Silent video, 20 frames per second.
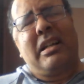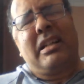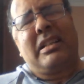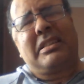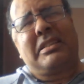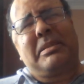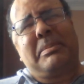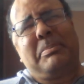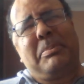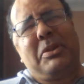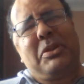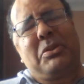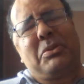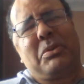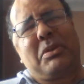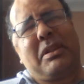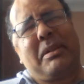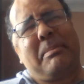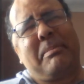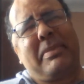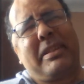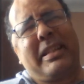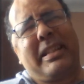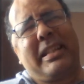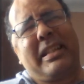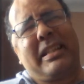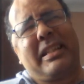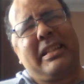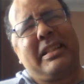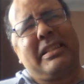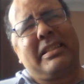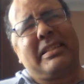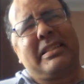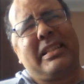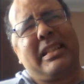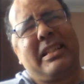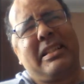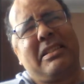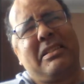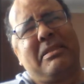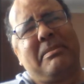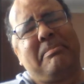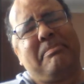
I suppose what I'm thinking is that